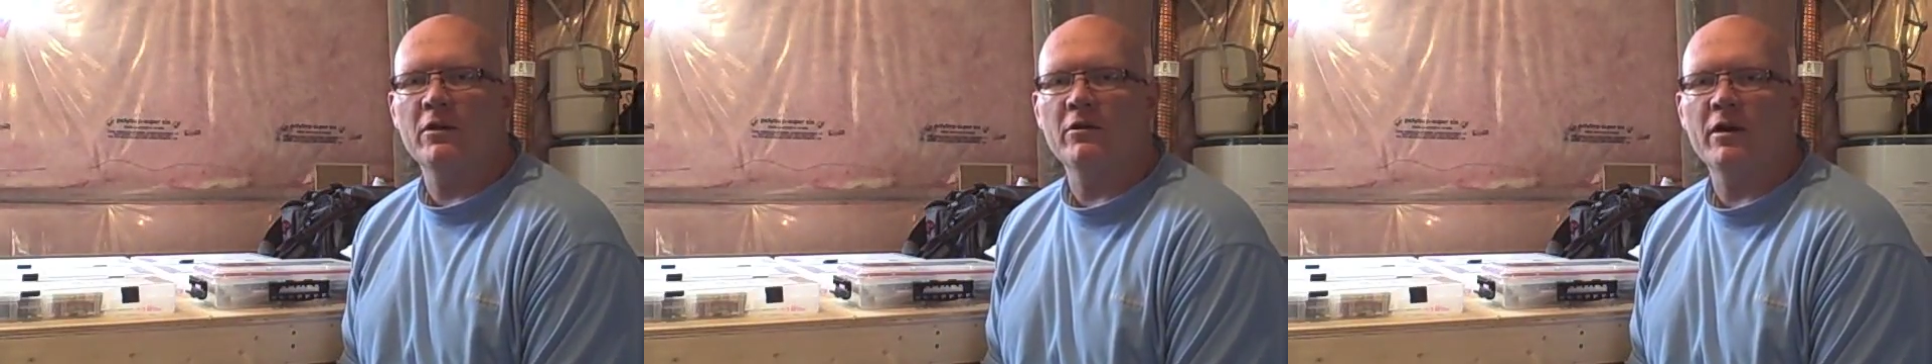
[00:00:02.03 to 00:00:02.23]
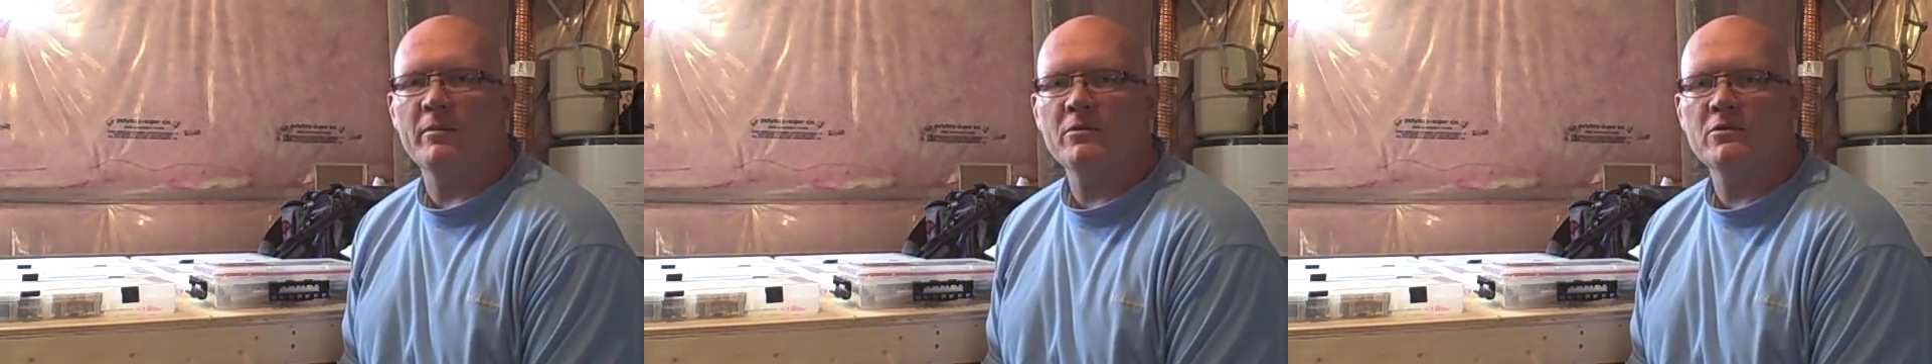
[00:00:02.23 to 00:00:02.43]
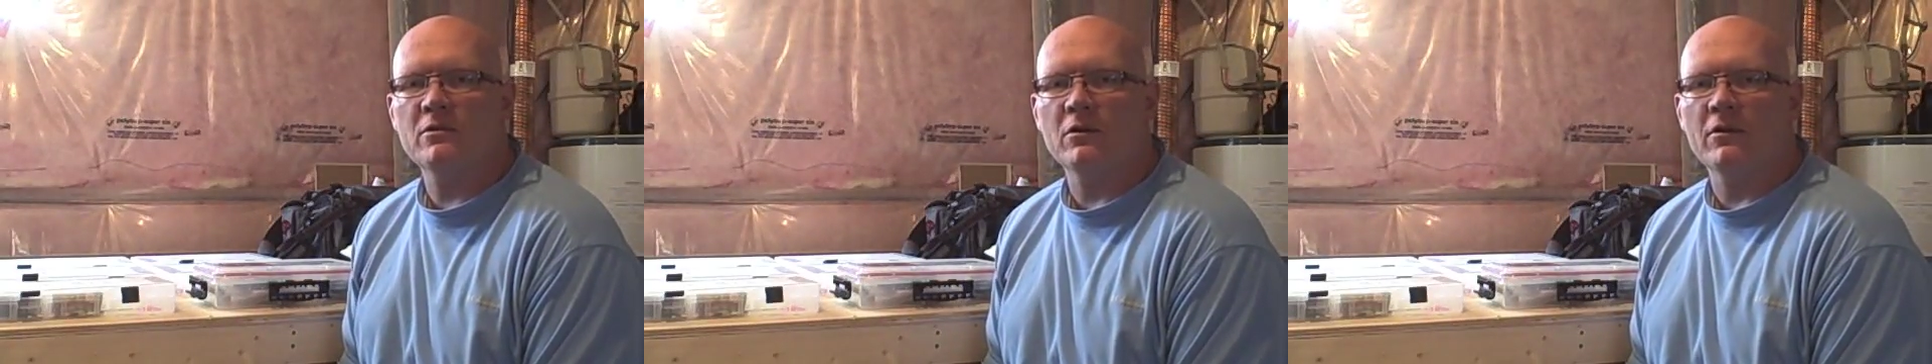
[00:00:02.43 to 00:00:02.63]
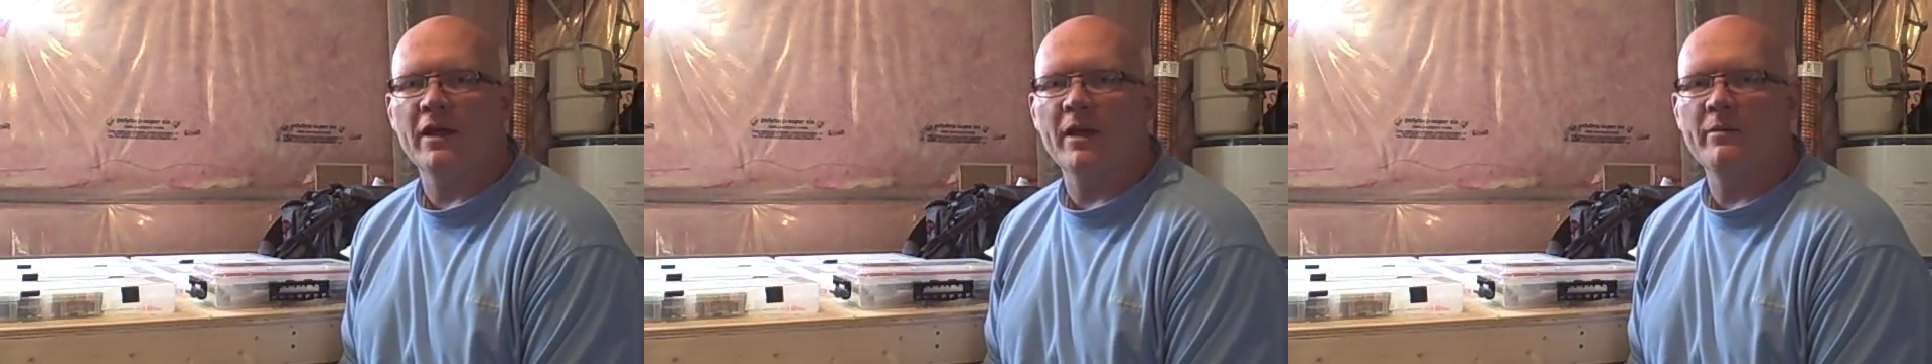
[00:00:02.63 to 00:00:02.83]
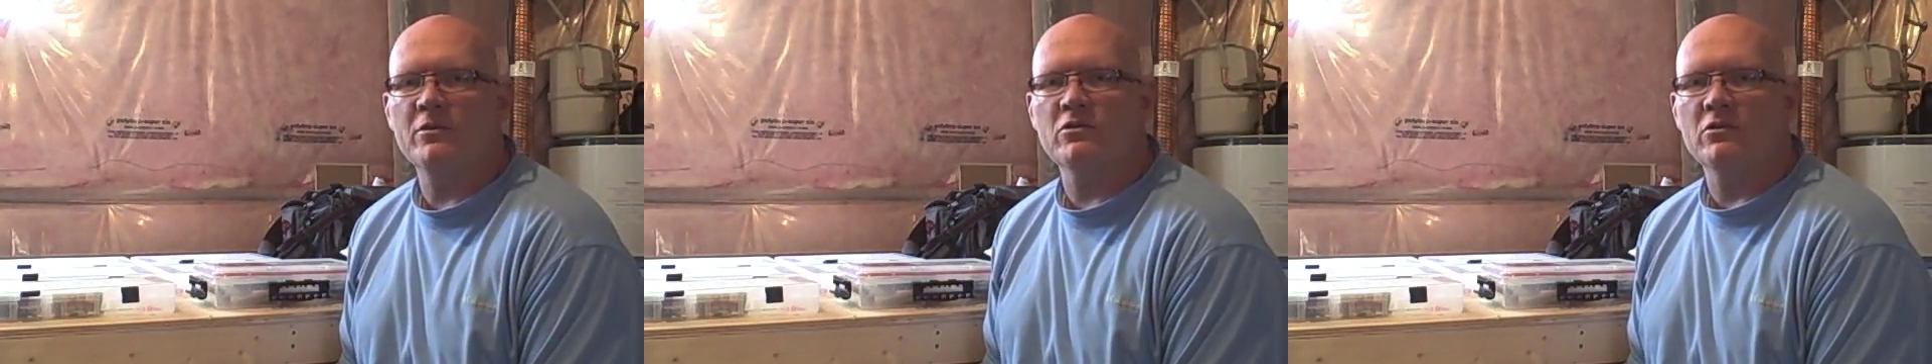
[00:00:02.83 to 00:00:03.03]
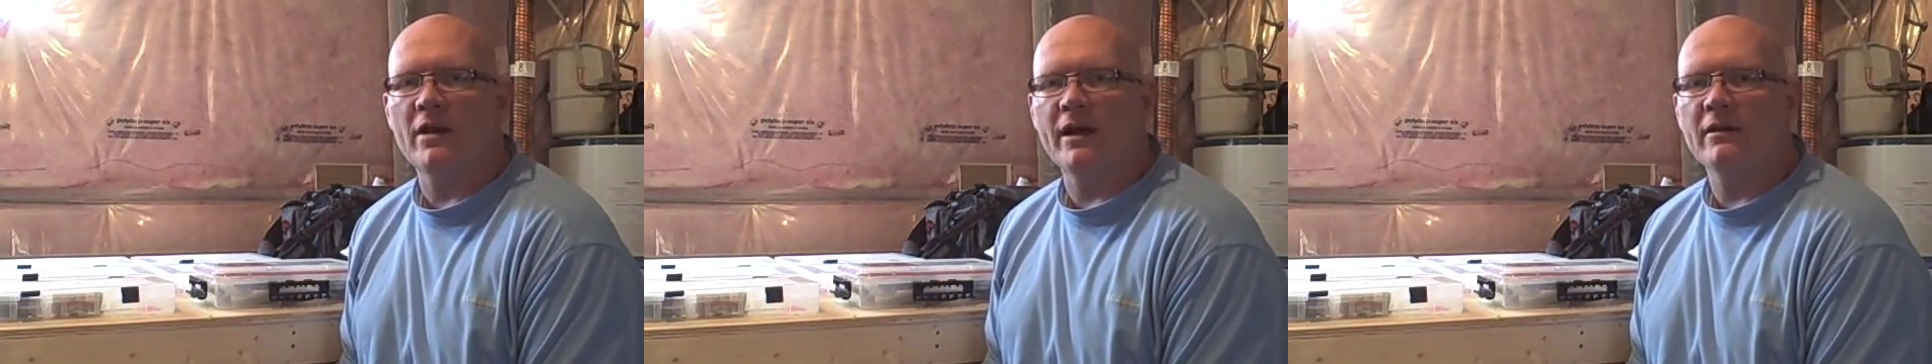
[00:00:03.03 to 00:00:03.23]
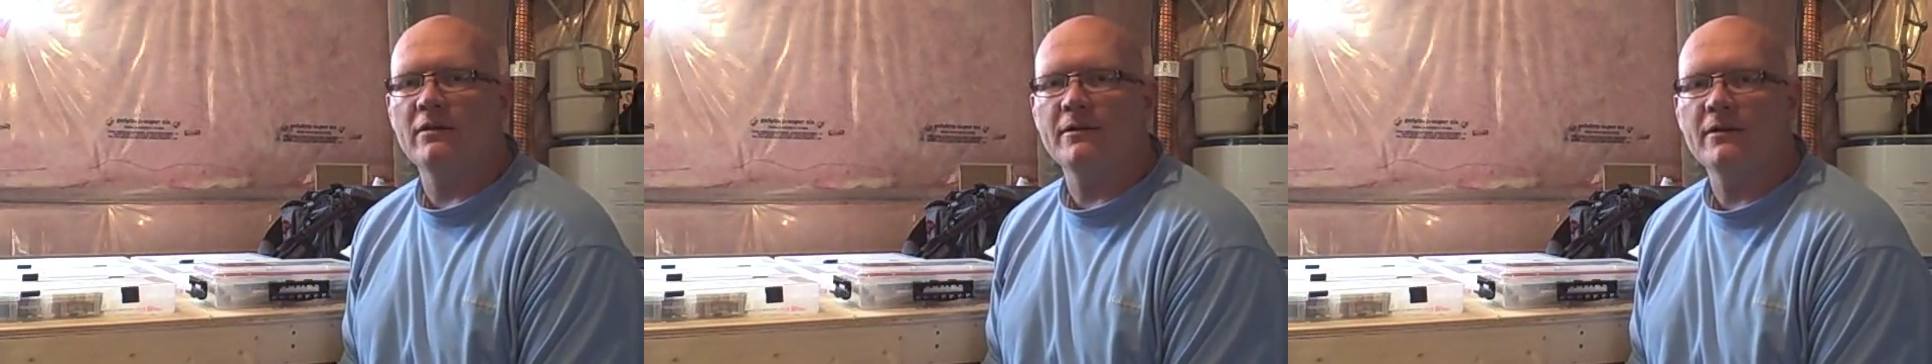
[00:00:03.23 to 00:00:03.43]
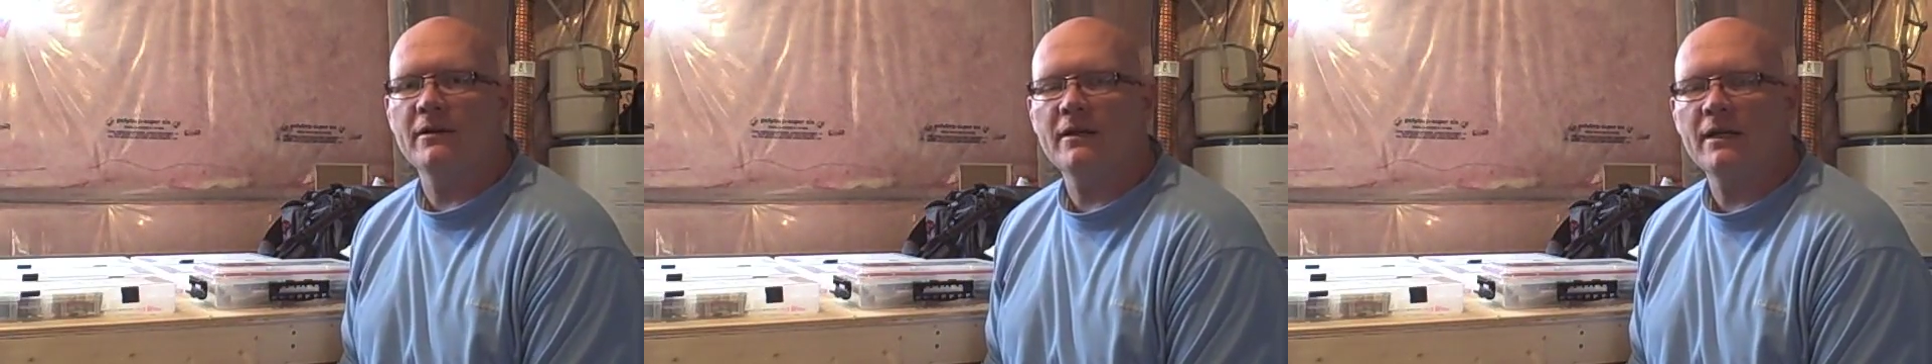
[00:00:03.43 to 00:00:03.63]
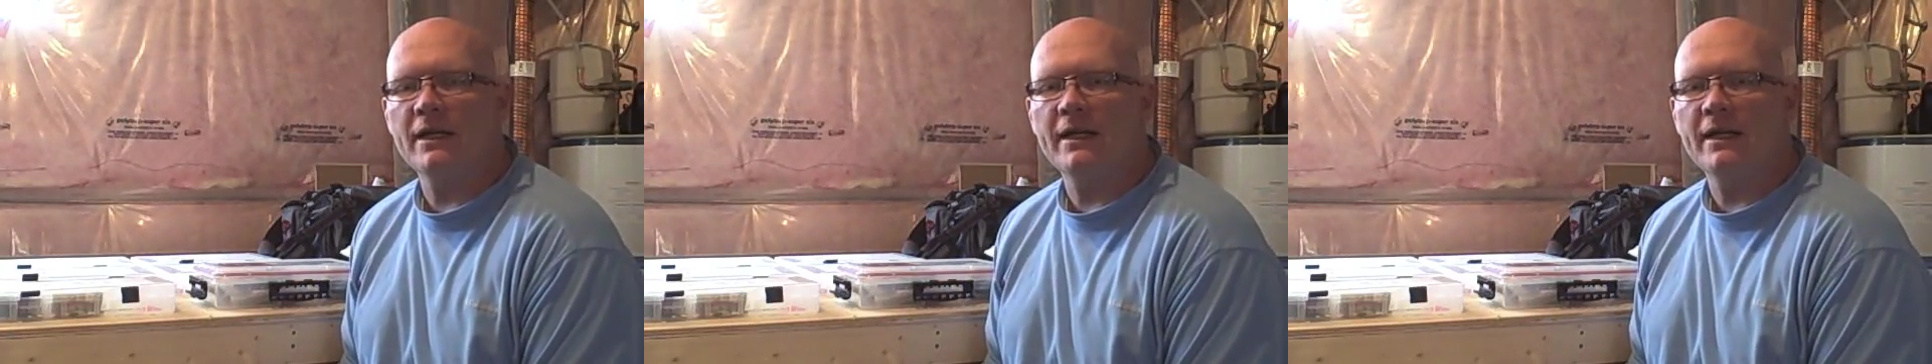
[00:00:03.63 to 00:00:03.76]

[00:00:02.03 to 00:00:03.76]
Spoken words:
another episode of The Amateur Angler.